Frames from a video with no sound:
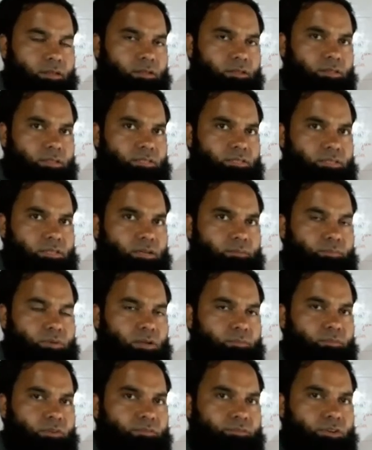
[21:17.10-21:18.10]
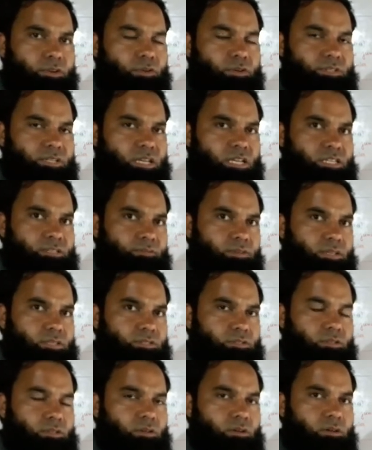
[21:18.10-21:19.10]
this upcoming videos, as well
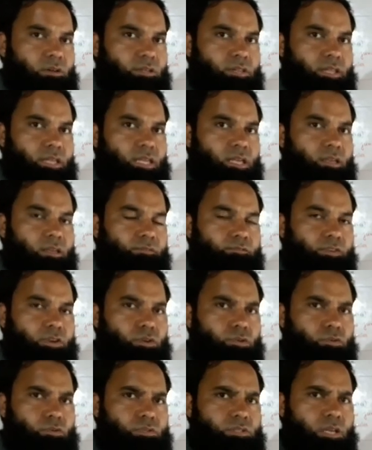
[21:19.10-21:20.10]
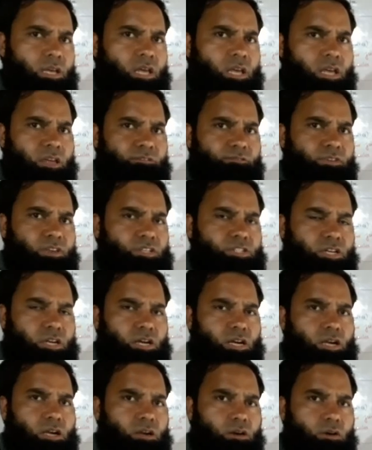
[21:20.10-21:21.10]
as on the videos which
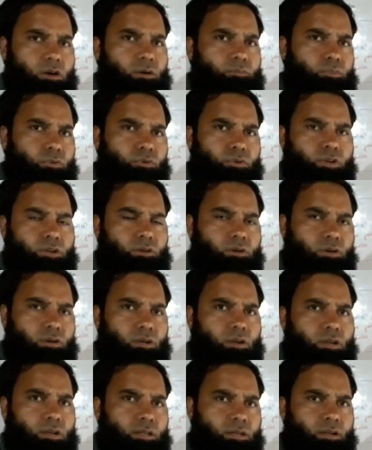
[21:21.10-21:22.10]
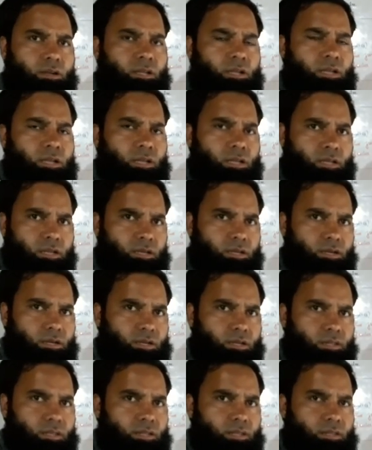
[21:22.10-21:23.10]
I have uploaded earlier
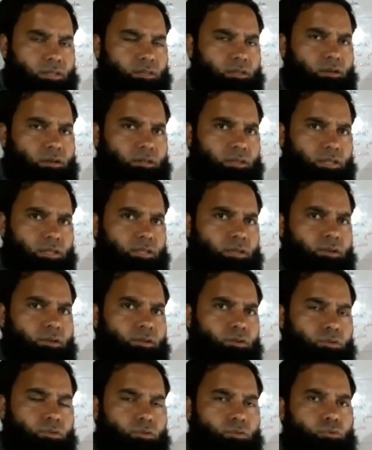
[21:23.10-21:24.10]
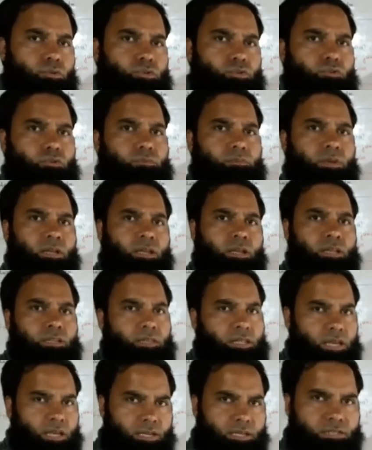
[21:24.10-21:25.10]
on the YouTube.
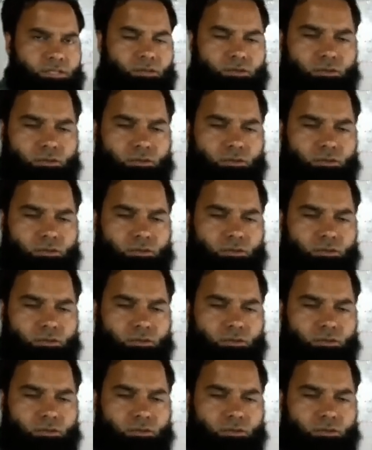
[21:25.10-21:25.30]
Thanks a